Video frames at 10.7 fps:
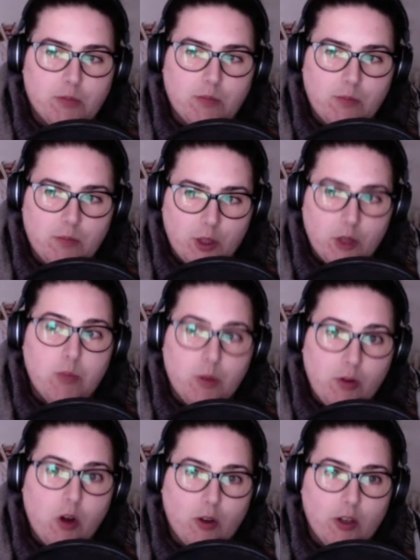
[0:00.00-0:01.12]
you know, move
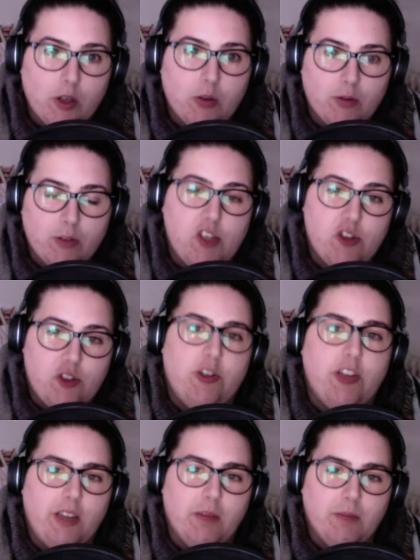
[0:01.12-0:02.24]
along your French
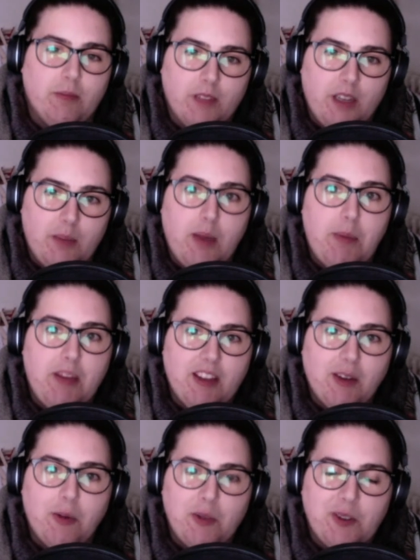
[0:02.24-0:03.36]
journey. And maybe
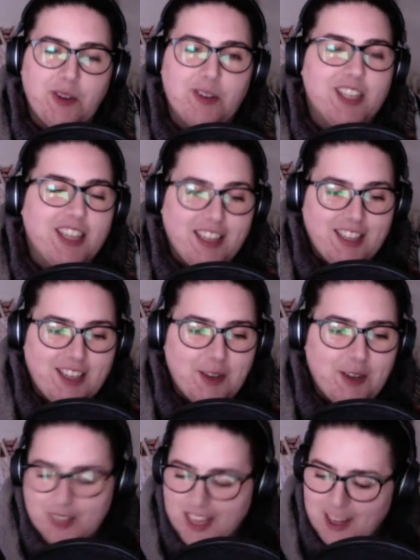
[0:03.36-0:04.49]
also, you know,
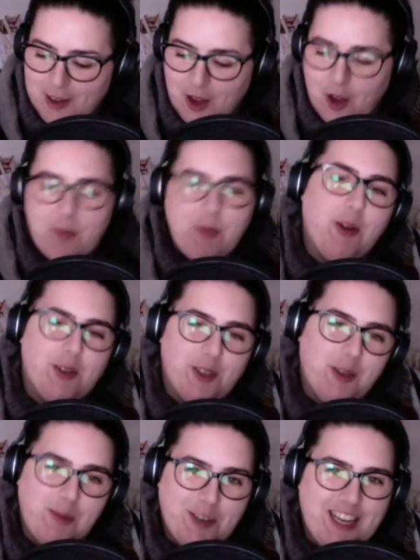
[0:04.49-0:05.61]
unblock your
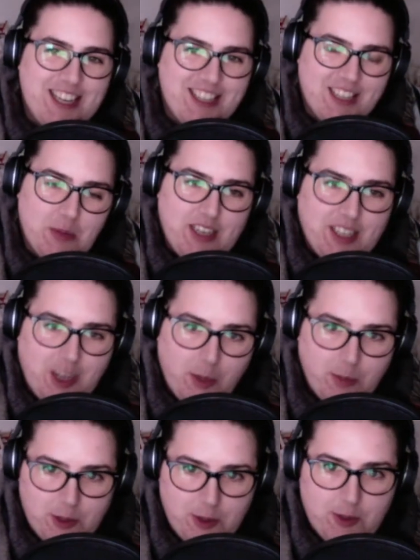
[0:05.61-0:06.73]
blockages when it comes
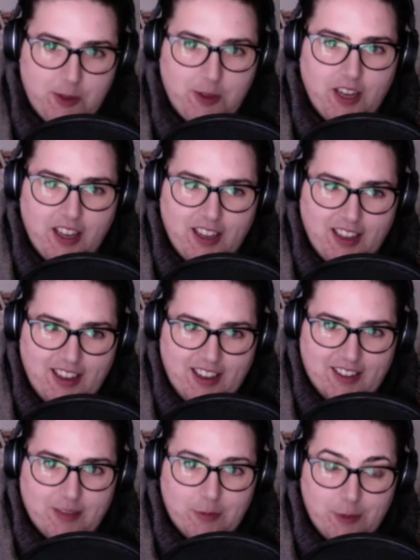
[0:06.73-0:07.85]
to
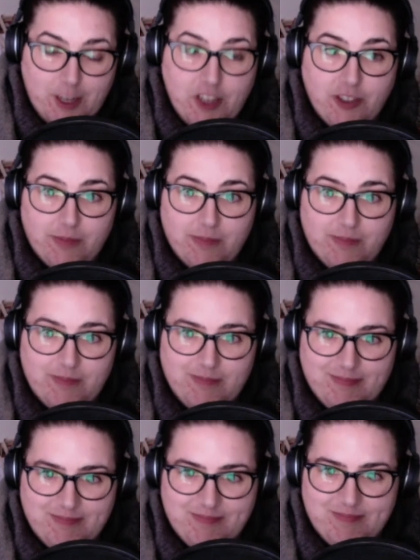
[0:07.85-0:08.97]
French.
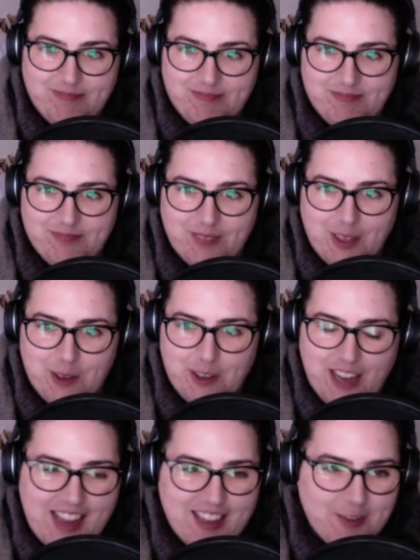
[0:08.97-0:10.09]

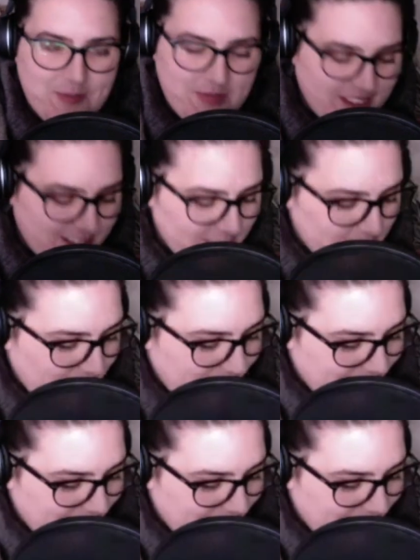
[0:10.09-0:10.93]
Okay, well,